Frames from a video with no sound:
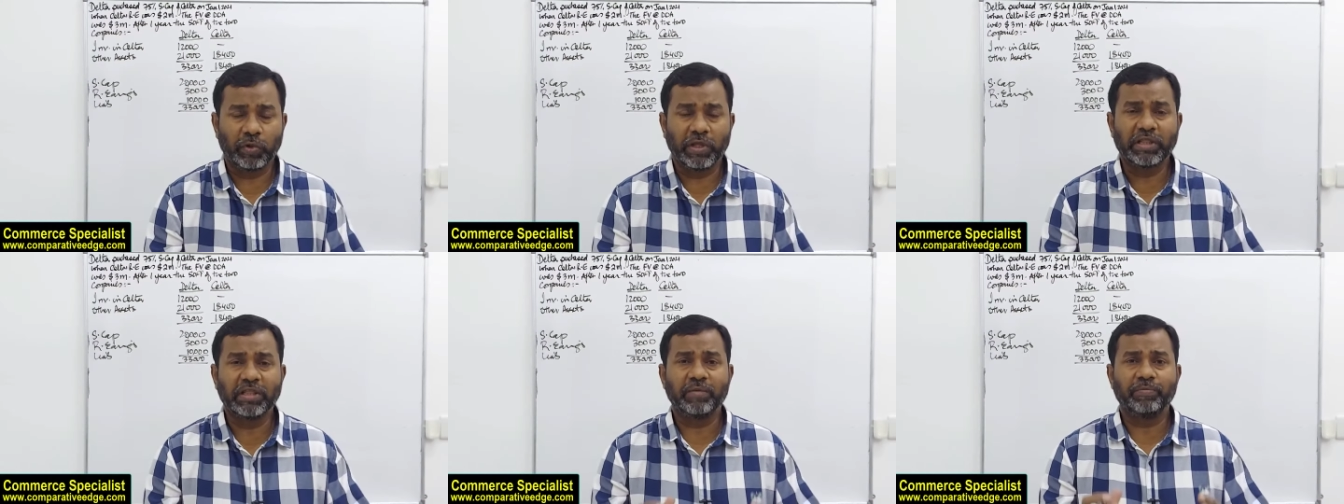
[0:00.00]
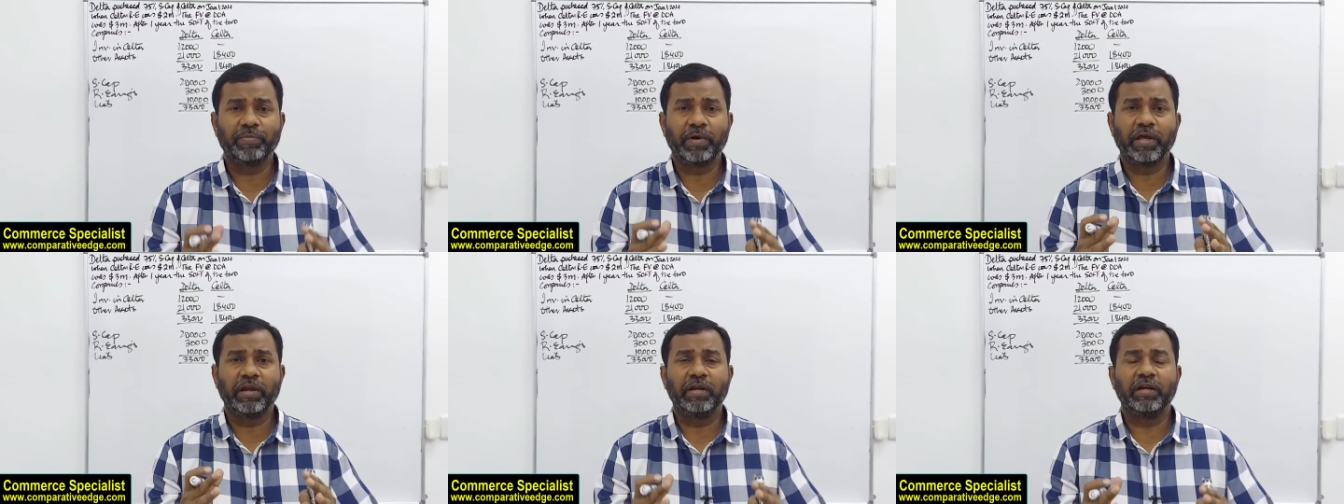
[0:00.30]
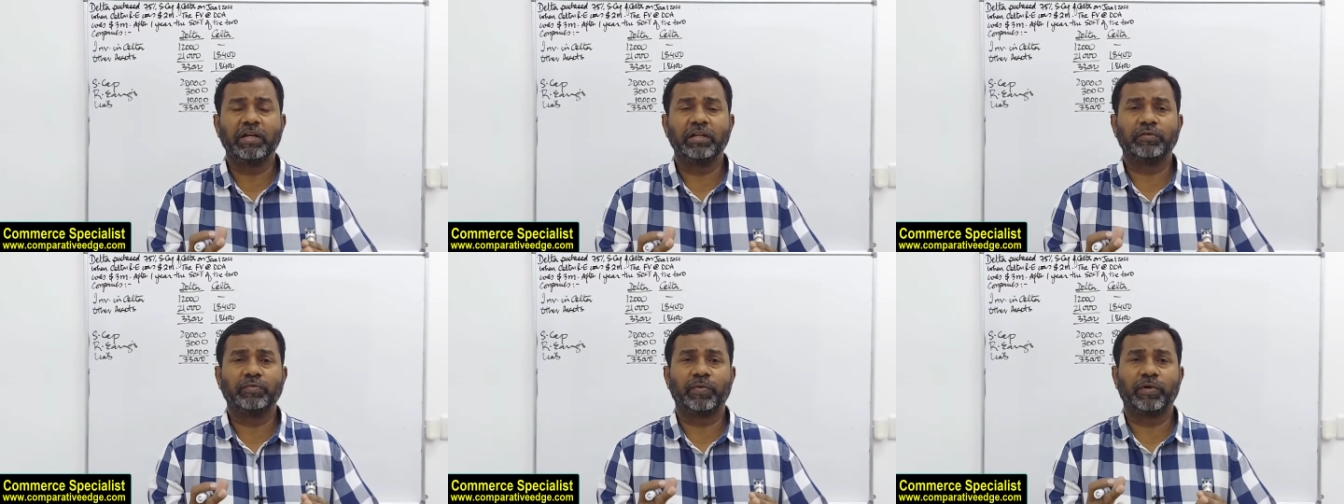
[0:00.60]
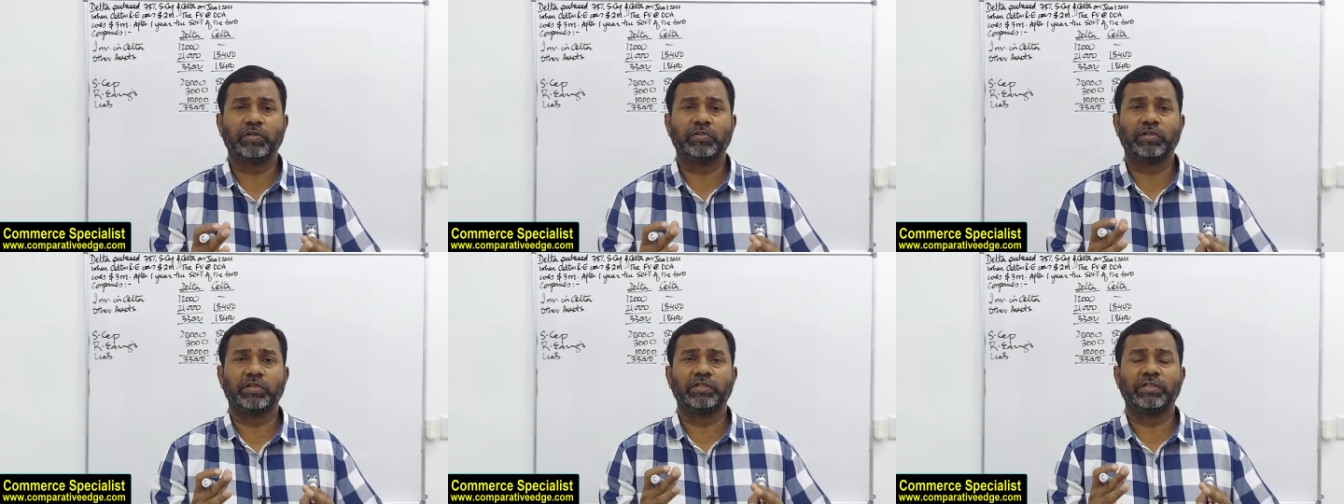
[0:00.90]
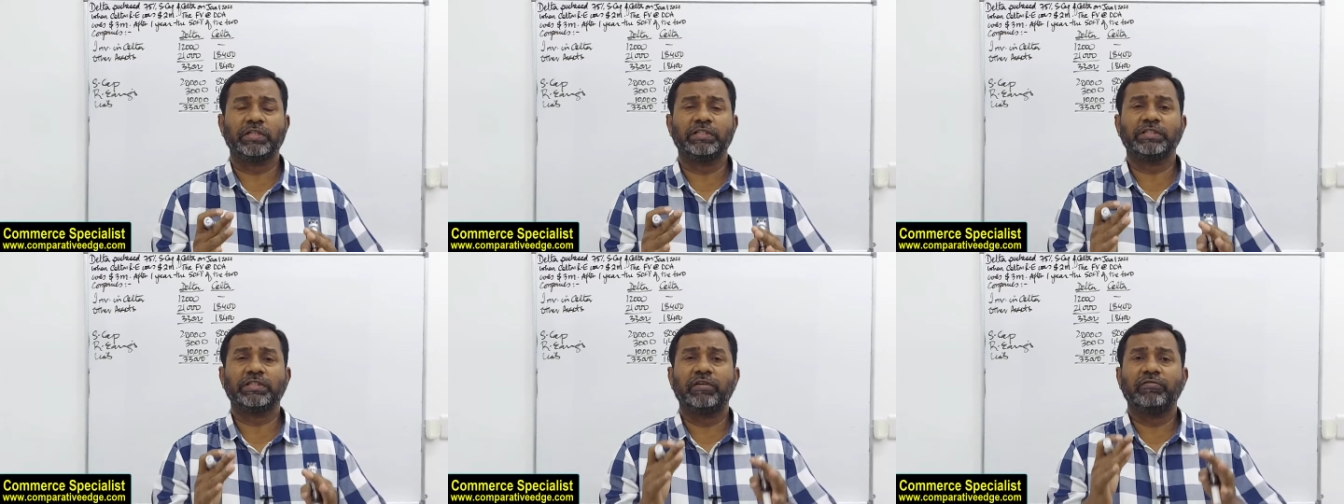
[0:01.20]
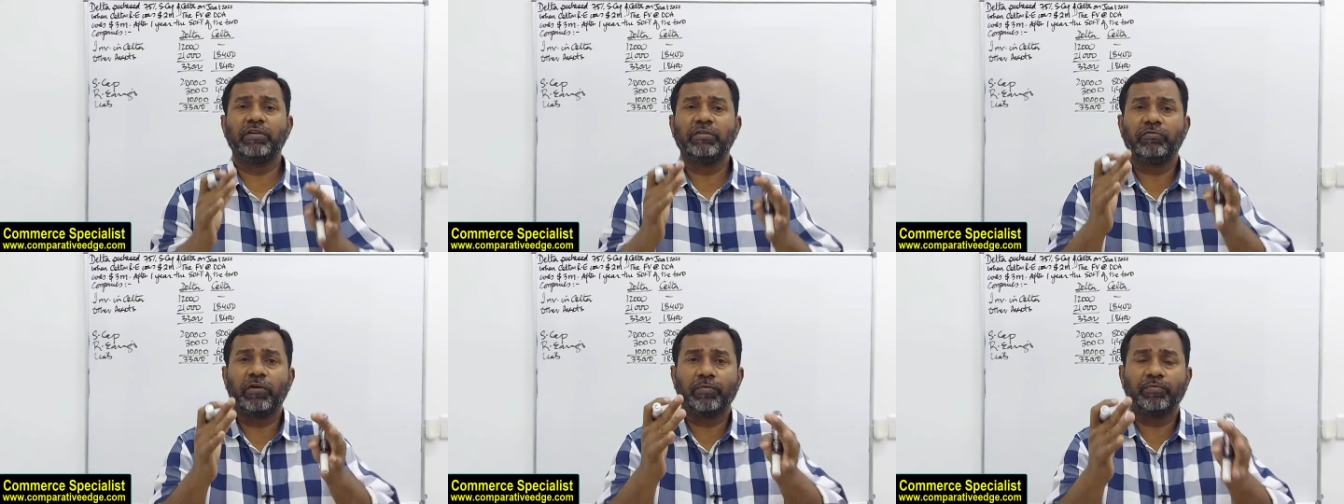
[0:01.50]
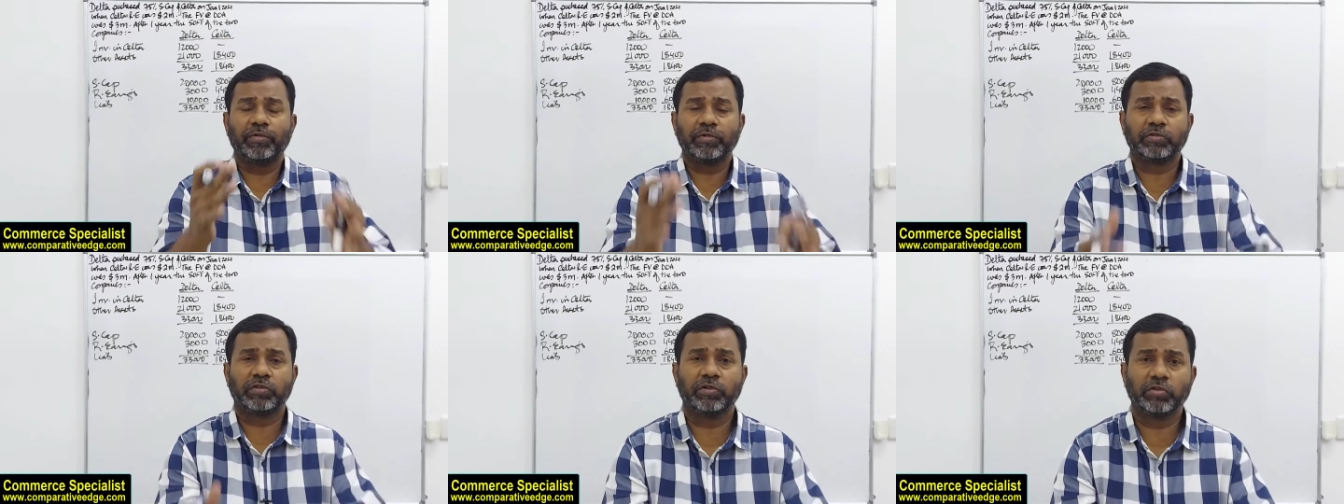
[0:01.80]
when the parent is purchasing
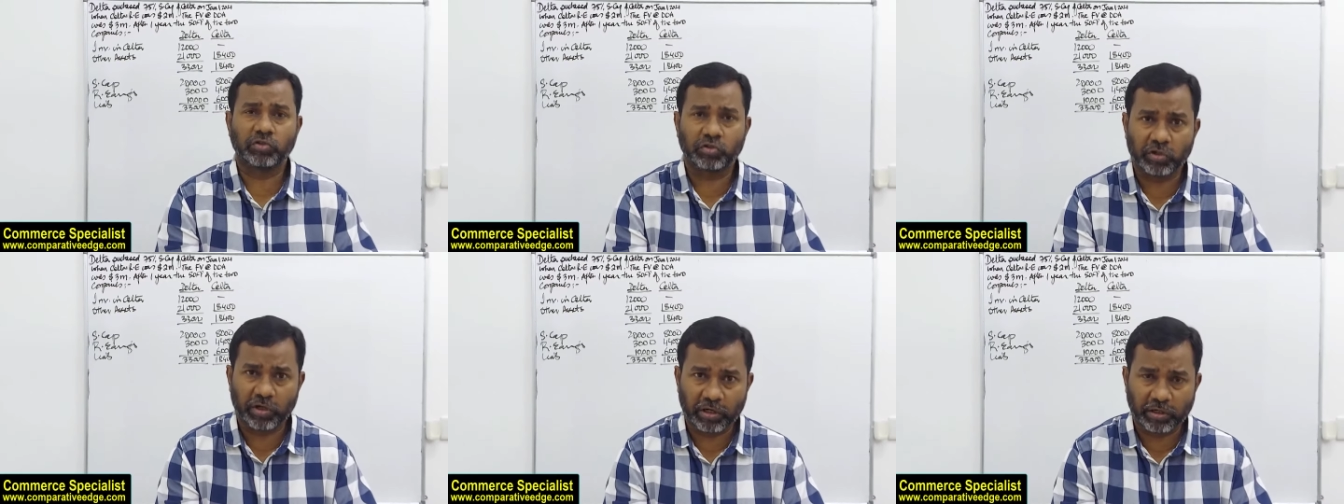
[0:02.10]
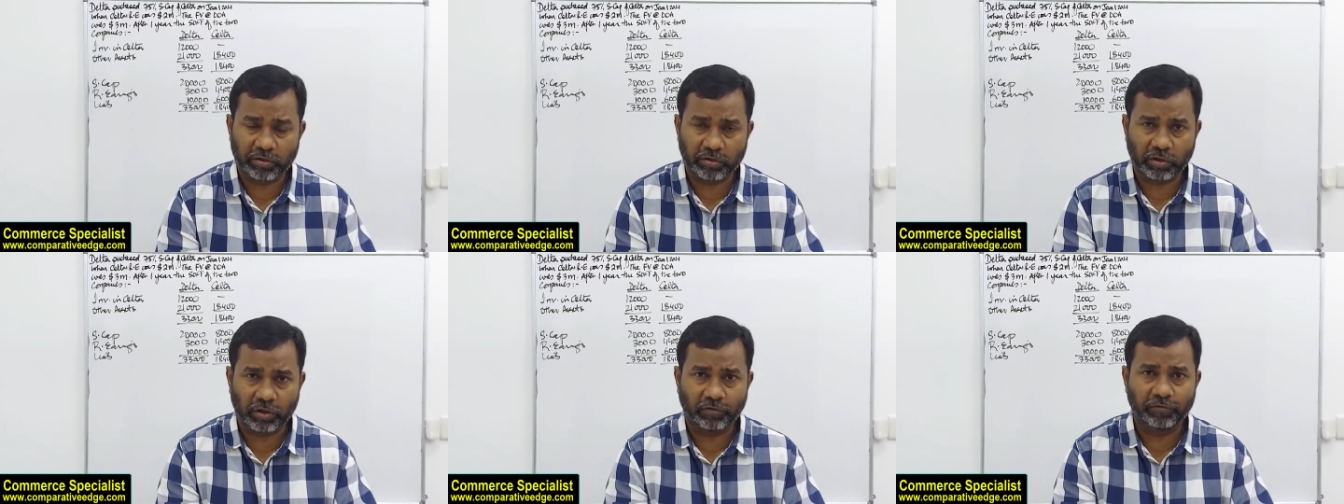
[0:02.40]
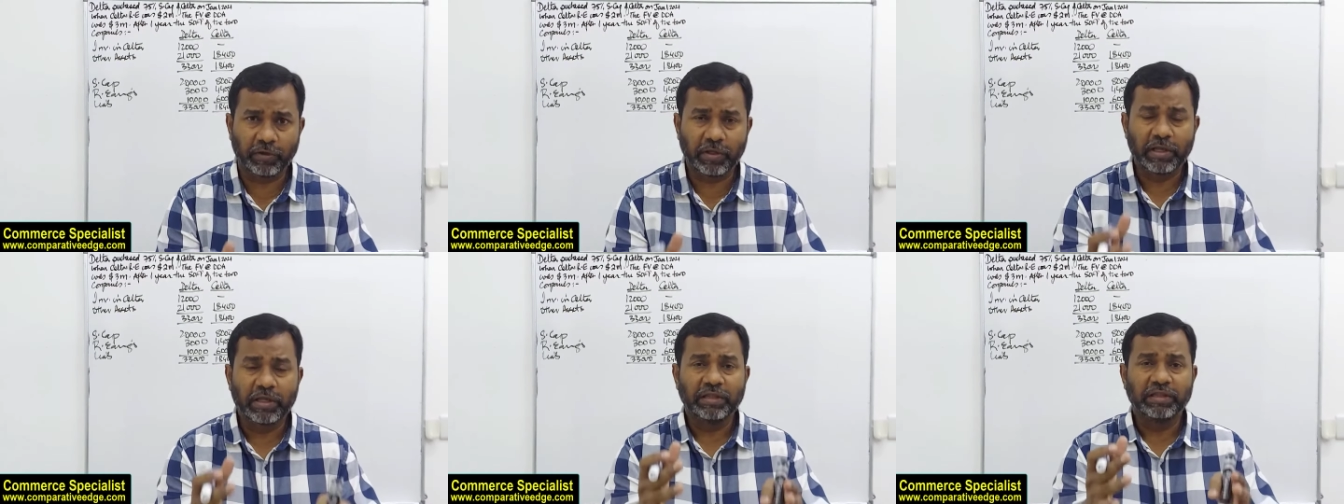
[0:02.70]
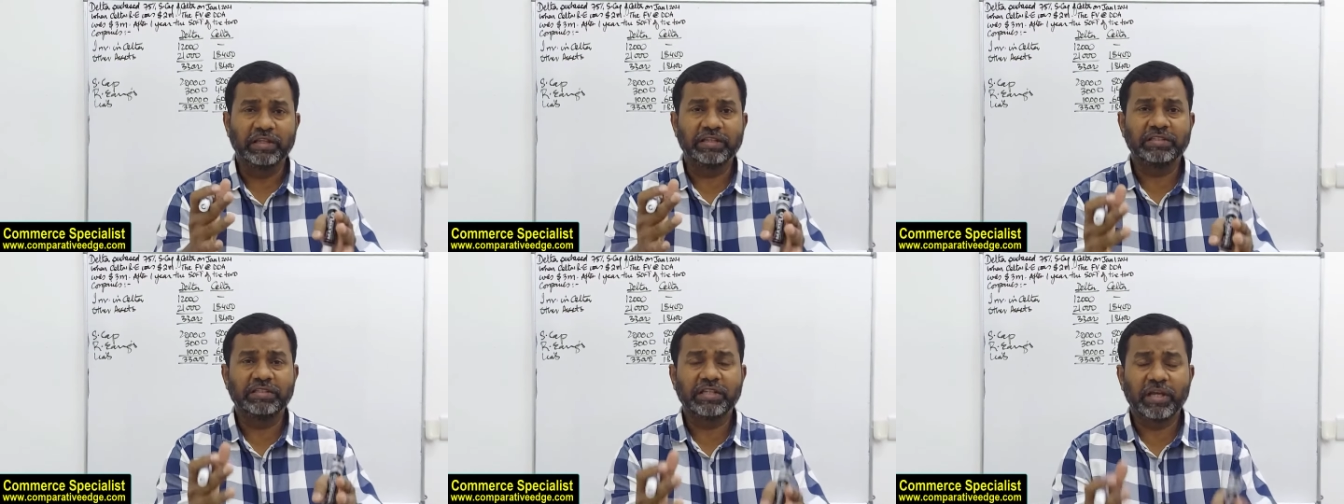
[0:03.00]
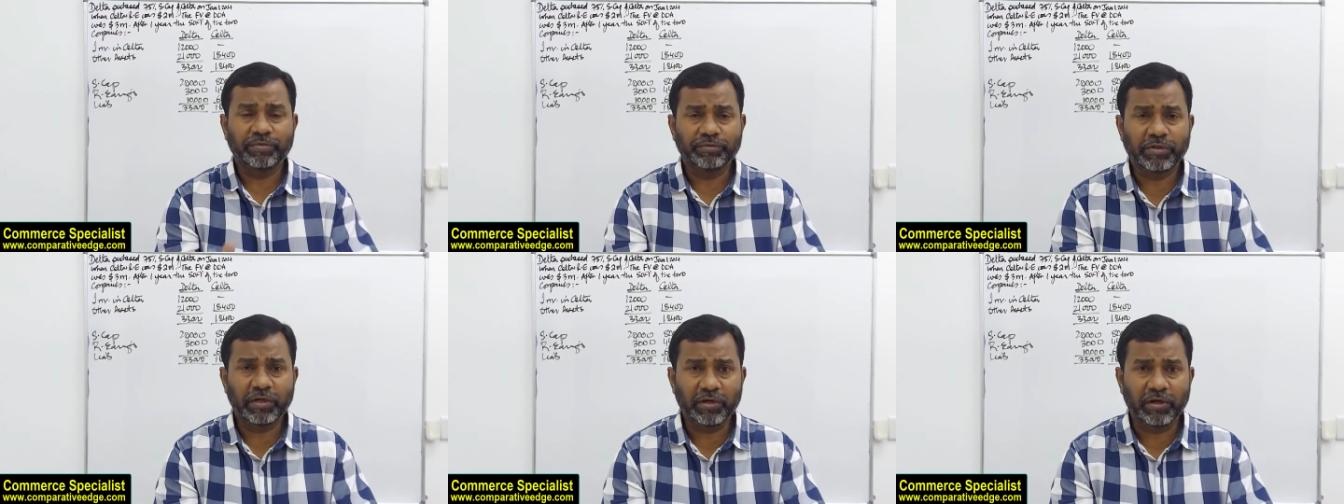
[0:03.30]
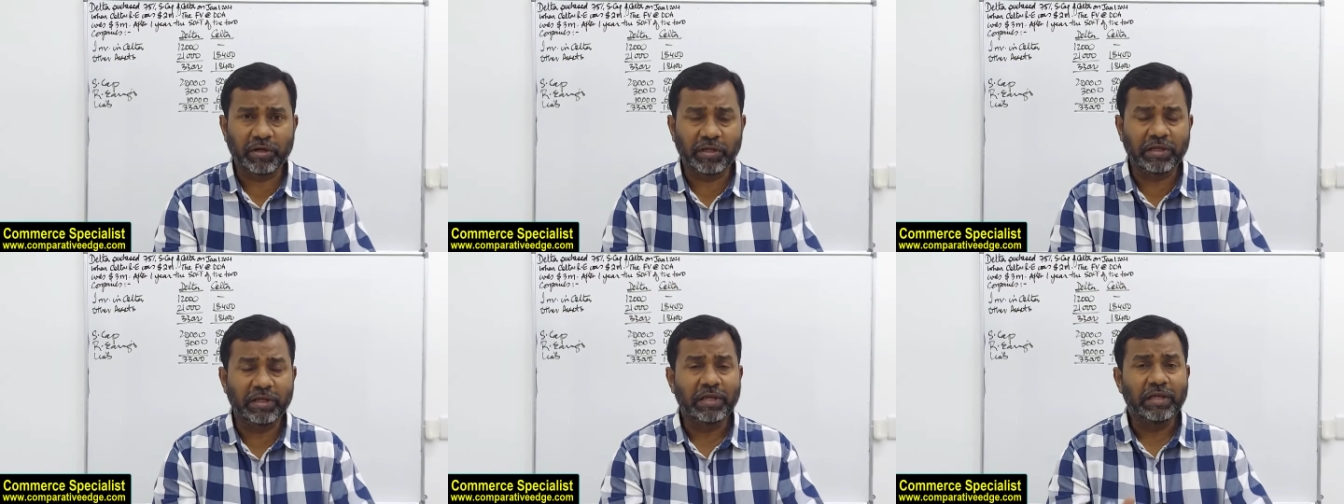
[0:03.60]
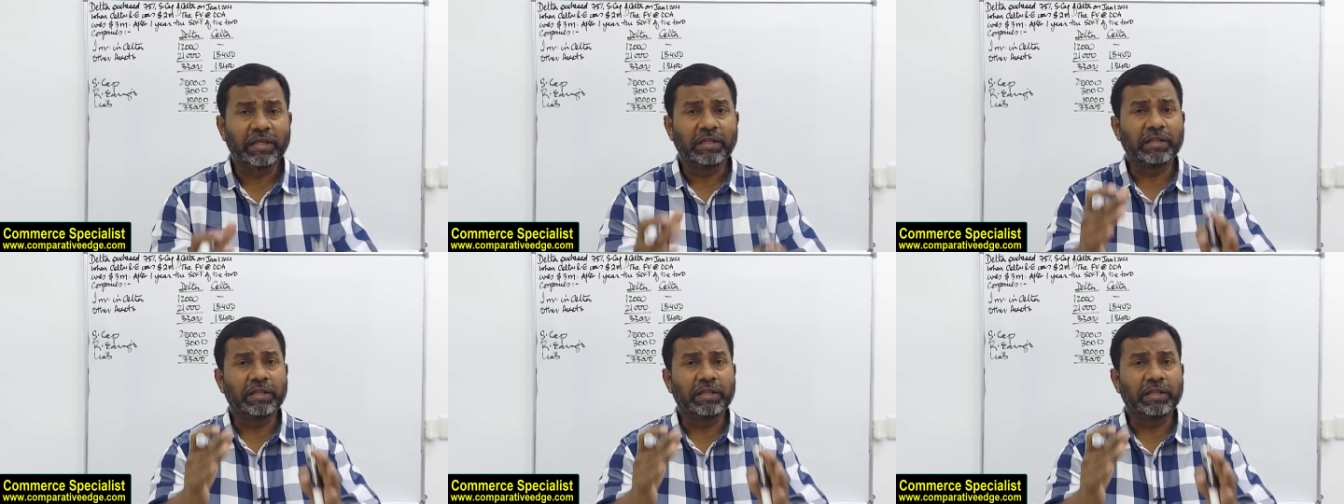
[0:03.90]
75% shares of the subsidiary,